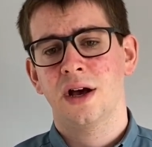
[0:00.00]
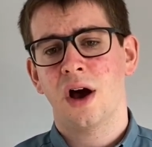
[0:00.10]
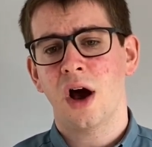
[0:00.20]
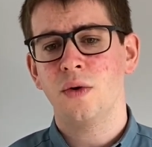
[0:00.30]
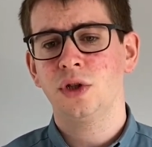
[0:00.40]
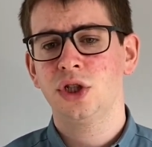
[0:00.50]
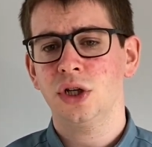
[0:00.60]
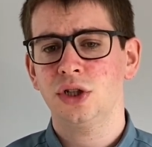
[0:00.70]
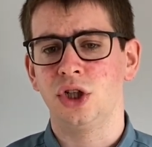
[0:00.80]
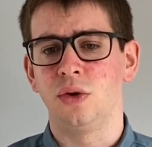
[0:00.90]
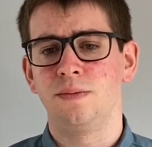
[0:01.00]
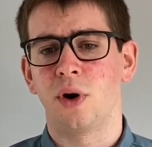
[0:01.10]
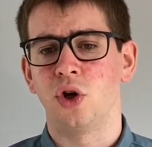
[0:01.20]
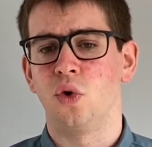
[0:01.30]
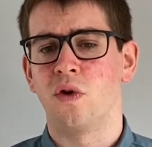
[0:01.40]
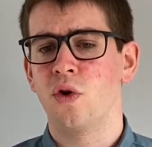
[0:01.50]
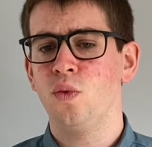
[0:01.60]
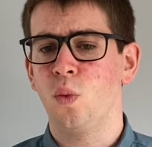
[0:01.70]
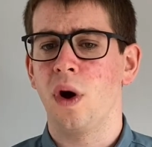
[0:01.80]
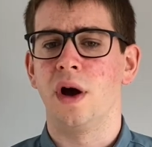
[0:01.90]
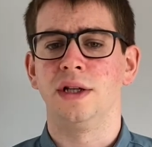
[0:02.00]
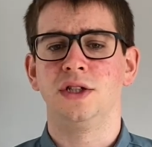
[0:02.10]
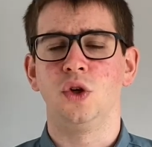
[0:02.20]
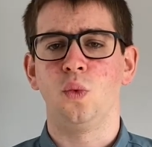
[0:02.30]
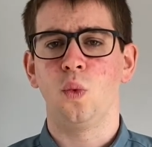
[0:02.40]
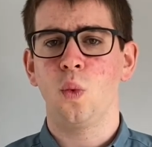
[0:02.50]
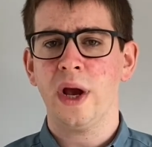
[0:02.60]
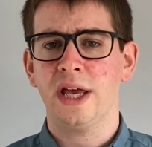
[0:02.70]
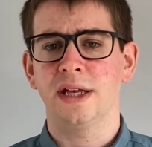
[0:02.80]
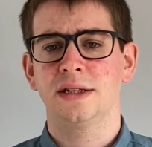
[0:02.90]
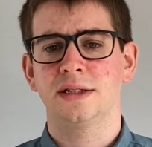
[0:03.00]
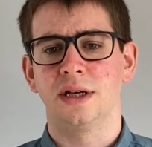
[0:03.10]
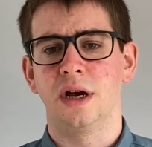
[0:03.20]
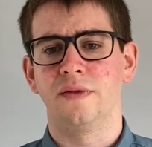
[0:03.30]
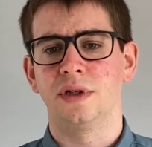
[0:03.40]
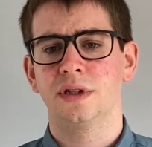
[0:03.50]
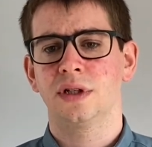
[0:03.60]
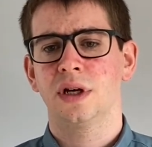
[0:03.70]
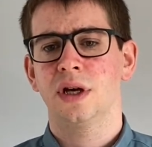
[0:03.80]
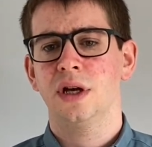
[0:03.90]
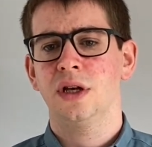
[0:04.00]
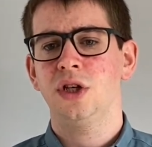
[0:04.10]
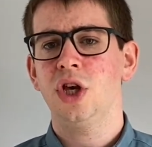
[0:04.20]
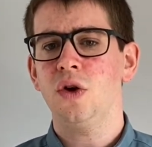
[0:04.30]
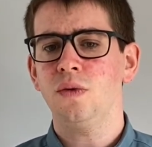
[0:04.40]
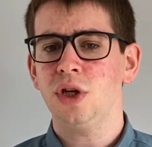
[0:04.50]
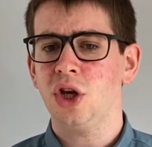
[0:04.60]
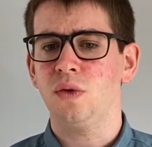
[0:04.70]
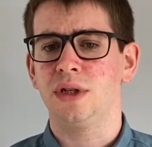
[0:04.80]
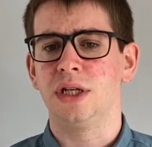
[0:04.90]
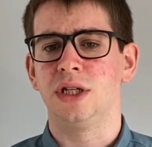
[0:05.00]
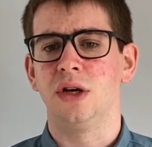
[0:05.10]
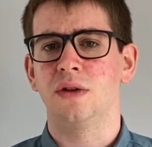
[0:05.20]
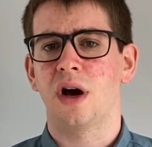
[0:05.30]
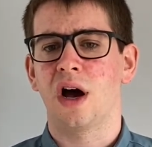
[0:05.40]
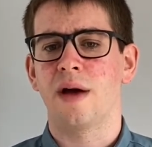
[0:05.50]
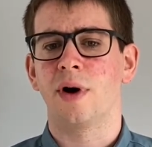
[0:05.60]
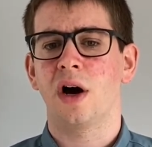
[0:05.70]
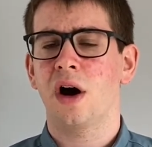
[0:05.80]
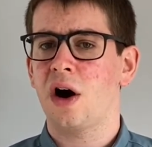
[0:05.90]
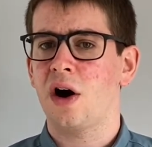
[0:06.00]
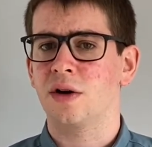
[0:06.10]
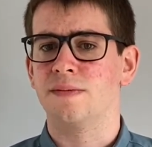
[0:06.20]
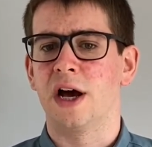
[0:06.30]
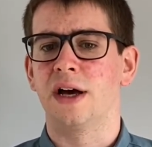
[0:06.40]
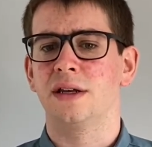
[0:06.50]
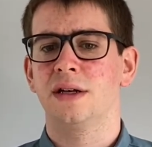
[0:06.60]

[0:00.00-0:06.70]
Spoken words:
"I will judge you by your own words, you wicked servant. You knew, did you, that I am a hard man,